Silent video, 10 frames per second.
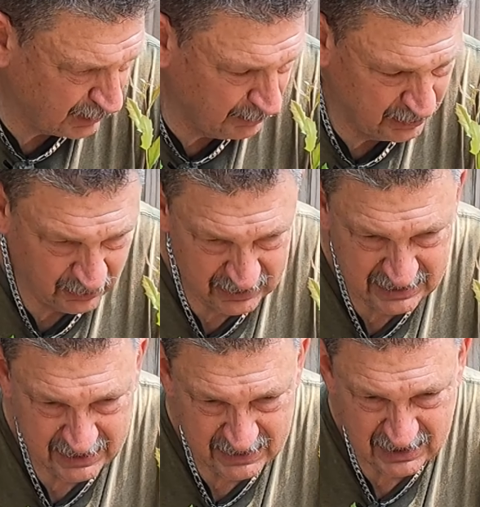probably
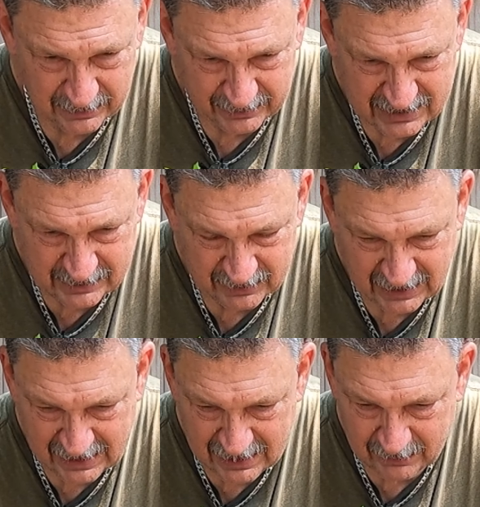towards the end of the summer, see
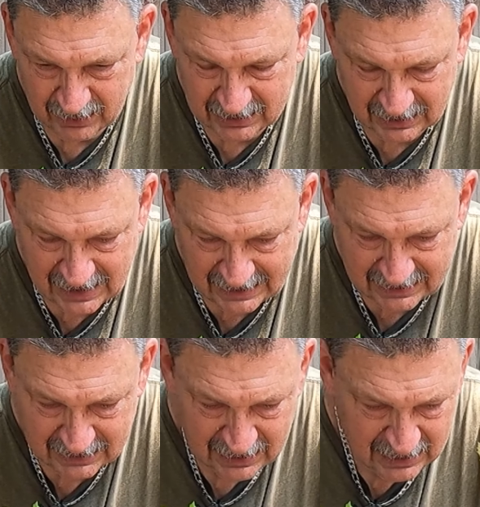what they end up looking like
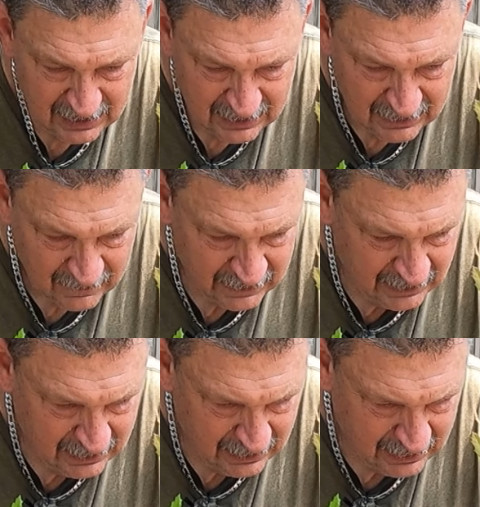then.